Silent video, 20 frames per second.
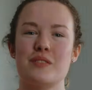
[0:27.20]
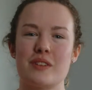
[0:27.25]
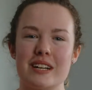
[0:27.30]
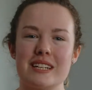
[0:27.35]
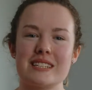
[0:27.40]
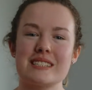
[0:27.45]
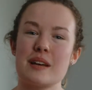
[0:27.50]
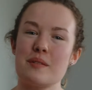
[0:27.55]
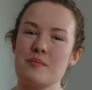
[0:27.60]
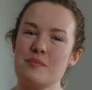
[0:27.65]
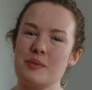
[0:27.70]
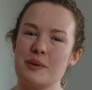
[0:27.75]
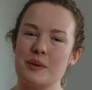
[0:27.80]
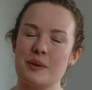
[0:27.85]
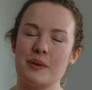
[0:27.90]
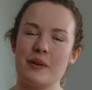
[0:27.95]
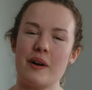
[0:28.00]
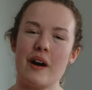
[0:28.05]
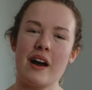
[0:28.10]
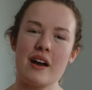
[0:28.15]
For
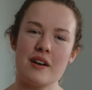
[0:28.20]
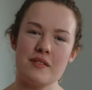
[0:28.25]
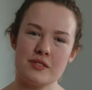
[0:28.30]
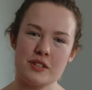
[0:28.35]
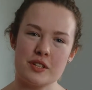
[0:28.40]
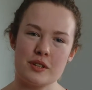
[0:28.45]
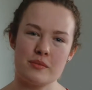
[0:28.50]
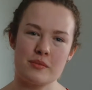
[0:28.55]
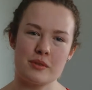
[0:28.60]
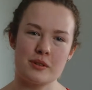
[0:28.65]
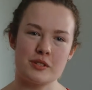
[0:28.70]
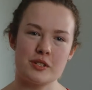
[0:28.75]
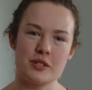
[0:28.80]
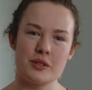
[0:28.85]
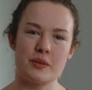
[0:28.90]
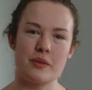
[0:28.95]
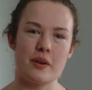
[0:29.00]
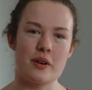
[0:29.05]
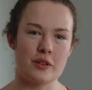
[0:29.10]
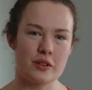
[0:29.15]
example, I have done a
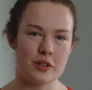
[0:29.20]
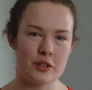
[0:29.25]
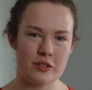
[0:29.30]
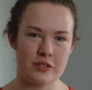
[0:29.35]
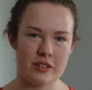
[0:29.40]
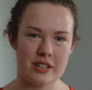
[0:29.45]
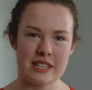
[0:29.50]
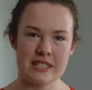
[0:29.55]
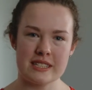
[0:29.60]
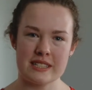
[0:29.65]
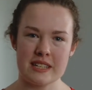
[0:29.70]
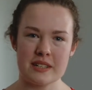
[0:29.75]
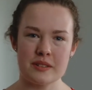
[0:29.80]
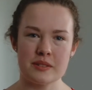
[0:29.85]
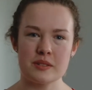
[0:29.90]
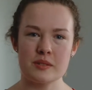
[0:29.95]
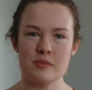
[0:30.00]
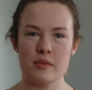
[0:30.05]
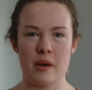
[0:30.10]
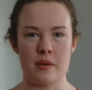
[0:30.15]
module on career
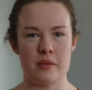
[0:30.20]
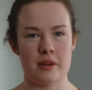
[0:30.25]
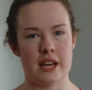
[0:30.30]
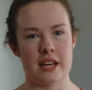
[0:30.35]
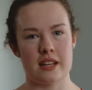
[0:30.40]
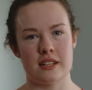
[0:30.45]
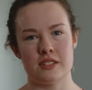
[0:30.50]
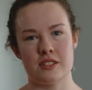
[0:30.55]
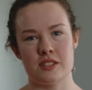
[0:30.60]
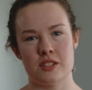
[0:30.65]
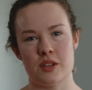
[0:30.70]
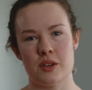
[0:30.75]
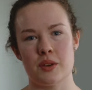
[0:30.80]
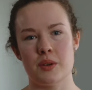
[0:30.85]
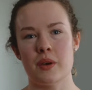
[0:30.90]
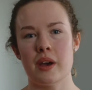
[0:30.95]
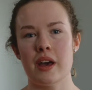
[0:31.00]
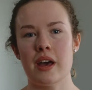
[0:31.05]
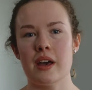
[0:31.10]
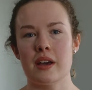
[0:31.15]
skills where we had to
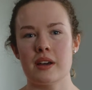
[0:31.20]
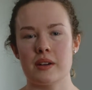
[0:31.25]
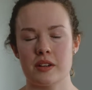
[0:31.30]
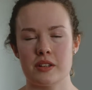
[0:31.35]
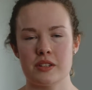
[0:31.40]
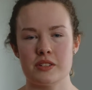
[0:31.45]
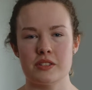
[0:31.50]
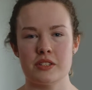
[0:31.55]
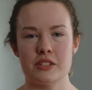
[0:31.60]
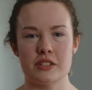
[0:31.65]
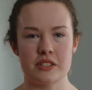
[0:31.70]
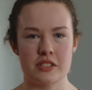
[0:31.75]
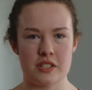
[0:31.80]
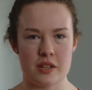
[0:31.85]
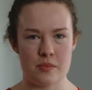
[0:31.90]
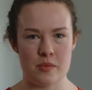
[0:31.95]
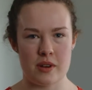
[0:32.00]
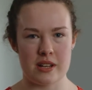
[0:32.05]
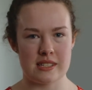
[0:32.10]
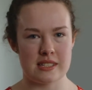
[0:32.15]
conduct a
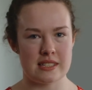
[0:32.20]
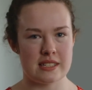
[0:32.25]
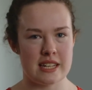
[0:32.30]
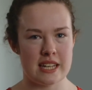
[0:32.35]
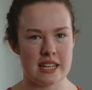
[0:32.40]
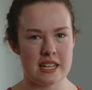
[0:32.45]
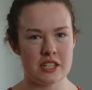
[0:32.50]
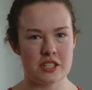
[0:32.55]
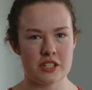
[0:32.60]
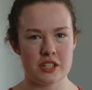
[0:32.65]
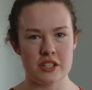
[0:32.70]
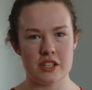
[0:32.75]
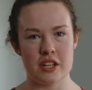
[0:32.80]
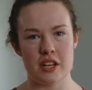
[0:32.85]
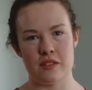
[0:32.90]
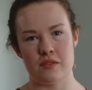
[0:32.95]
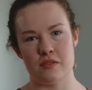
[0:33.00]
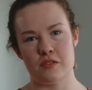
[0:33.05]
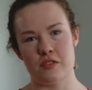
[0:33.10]
presentation in